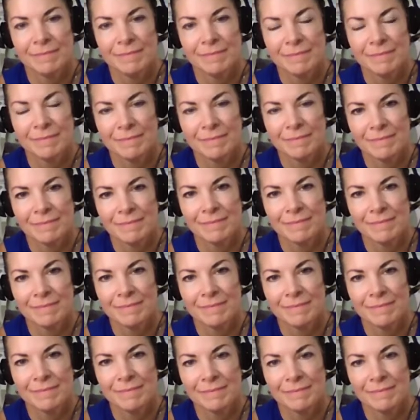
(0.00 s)

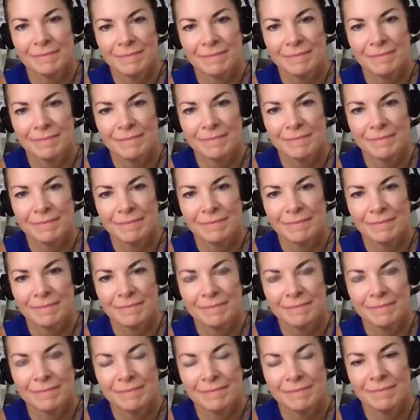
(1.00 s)

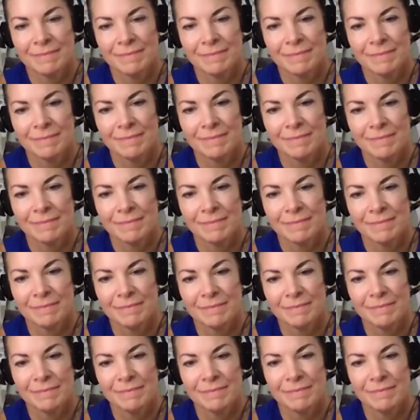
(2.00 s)
This person isn't speaking.